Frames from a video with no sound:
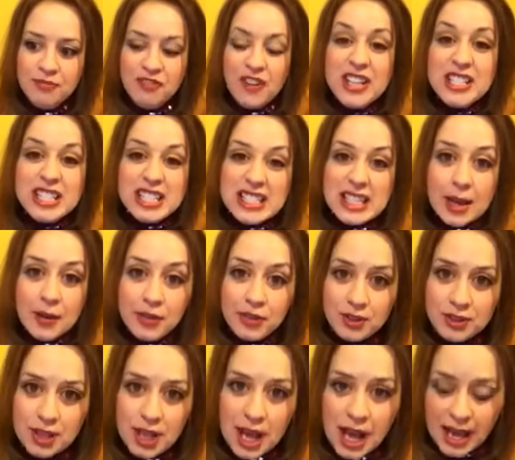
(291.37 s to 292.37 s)
fuzzes out the
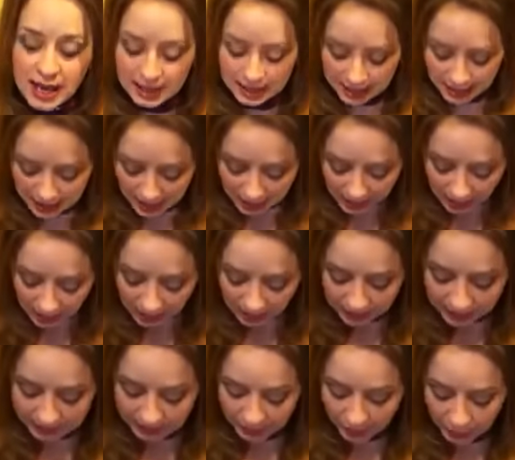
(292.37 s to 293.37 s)
line a
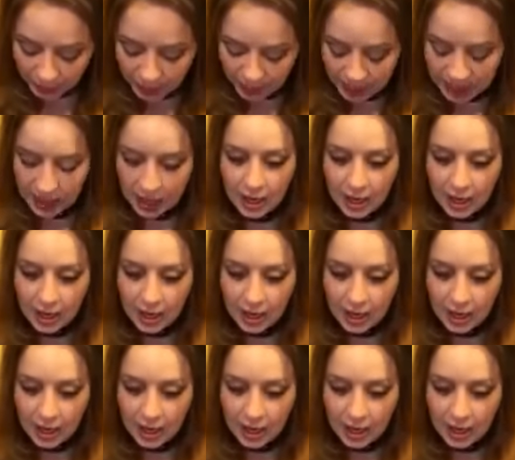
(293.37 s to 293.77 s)
little bit.